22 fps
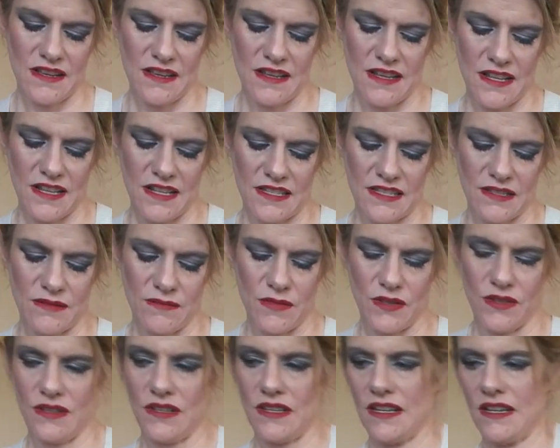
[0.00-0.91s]
and
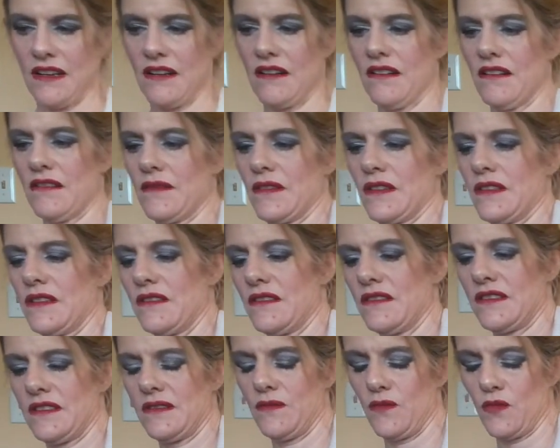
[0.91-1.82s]
smooth it out.
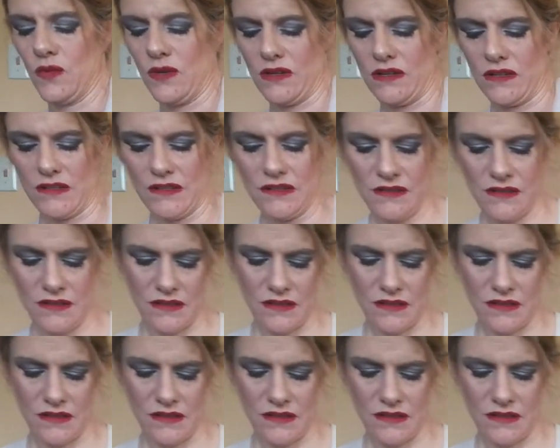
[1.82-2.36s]
Some water.